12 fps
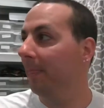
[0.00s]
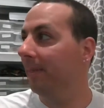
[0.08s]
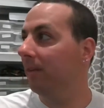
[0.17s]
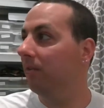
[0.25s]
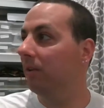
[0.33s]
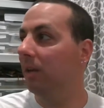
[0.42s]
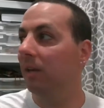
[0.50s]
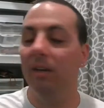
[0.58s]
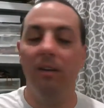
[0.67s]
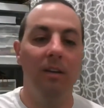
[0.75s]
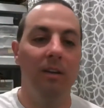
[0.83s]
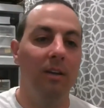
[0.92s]
you
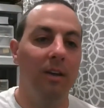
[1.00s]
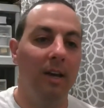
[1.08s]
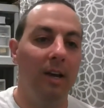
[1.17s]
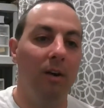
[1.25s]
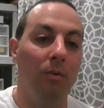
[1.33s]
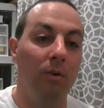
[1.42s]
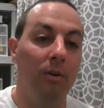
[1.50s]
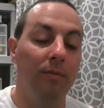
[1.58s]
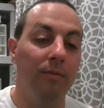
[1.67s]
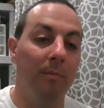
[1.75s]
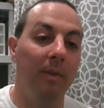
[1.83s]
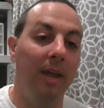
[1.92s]
can order
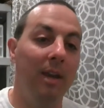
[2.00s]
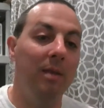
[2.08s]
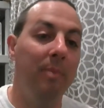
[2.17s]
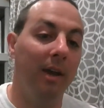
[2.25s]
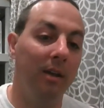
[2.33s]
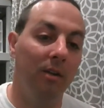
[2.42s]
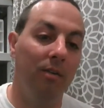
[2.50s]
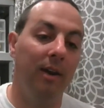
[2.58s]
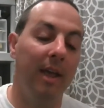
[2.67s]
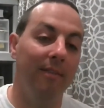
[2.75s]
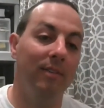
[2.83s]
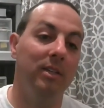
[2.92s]
from any Petco and
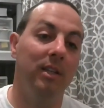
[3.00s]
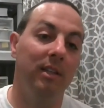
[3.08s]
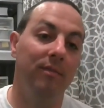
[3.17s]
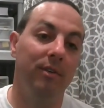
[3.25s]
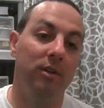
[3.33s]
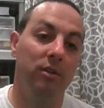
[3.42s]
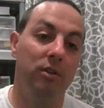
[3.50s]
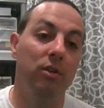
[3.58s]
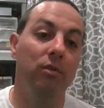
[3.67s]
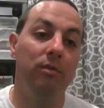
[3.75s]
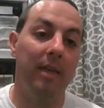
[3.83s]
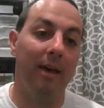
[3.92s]
have it delivered
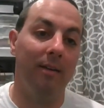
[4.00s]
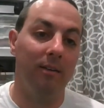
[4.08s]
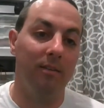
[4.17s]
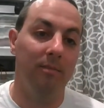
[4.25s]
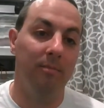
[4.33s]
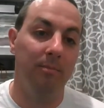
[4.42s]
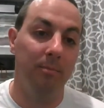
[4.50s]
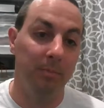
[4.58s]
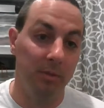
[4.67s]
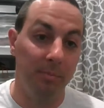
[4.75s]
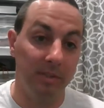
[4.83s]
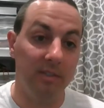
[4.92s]
to that
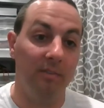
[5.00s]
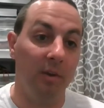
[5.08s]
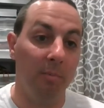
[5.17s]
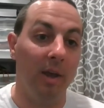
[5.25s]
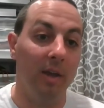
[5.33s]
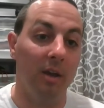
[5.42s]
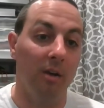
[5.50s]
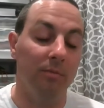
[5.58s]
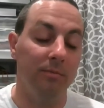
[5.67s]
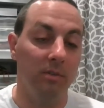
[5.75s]
specific Petco.